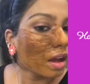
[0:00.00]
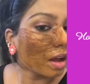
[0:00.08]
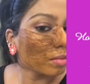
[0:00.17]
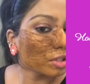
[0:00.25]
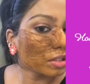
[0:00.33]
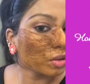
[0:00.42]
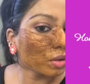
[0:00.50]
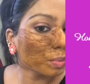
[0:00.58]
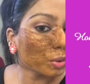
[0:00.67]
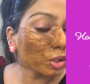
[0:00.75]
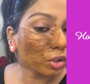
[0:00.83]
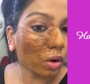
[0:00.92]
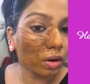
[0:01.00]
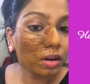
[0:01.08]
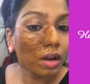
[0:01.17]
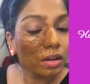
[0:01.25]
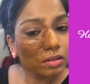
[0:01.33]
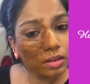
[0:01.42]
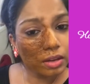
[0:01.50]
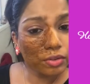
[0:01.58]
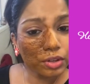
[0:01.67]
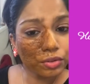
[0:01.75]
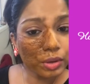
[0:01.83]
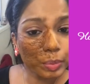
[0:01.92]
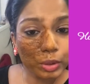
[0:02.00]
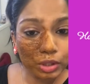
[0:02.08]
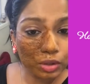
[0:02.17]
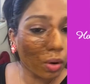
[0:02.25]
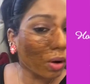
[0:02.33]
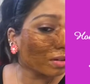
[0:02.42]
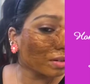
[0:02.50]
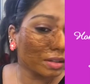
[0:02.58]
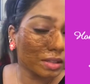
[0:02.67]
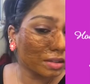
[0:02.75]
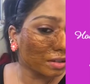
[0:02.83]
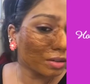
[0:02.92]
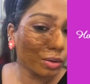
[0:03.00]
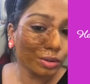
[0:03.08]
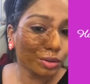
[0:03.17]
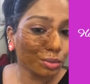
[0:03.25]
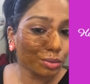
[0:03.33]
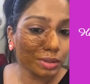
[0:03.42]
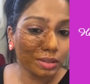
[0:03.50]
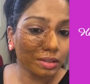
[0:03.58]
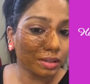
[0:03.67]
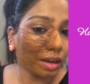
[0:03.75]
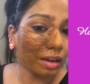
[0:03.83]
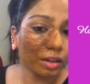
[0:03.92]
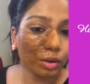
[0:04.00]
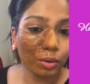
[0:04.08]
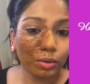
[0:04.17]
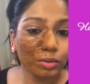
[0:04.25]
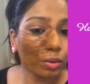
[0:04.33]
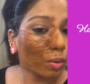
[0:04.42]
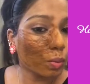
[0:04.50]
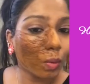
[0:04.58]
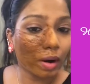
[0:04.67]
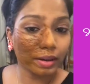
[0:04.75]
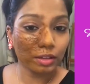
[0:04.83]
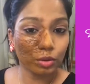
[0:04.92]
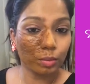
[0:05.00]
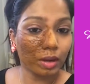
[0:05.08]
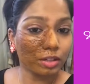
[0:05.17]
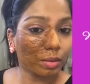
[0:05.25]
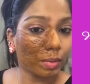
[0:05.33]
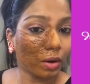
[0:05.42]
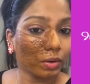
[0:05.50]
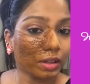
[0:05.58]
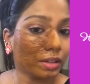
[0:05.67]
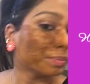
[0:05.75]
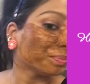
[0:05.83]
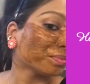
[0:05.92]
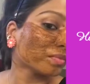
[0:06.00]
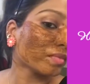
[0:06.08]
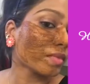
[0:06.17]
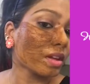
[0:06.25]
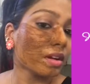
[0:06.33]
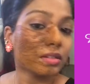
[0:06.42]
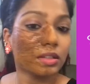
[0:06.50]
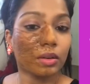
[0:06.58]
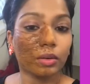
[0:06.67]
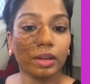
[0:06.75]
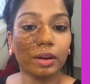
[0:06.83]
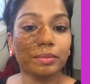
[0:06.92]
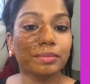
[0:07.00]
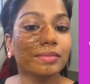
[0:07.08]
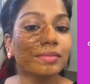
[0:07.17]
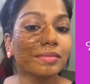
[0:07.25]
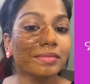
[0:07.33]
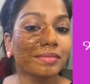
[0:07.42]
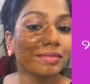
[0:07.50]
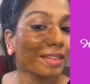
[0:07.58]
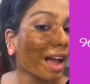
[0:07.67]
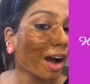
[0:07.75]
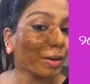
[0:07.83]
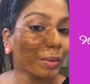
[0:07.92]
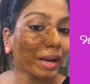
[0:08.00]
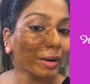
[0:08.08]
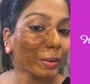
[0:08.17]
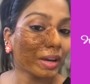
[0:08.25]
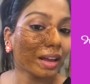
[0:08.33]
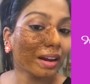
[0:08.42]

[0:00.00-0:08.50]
I'm just gonna put it on. So even if you put it on, it's still gonna do its thing, you know, don't worry too much about it. So yeah, how do I look?